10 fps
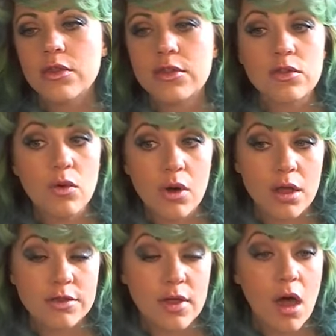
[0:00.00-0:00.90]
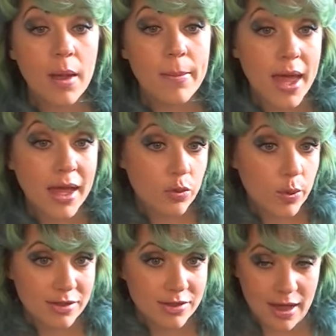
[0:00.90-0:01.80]
So, Taurus, on May
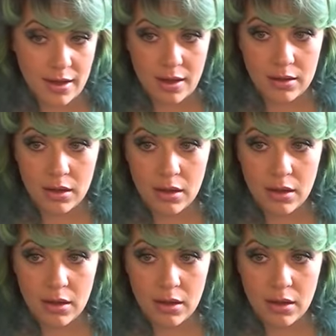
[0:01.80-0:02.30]
22nd,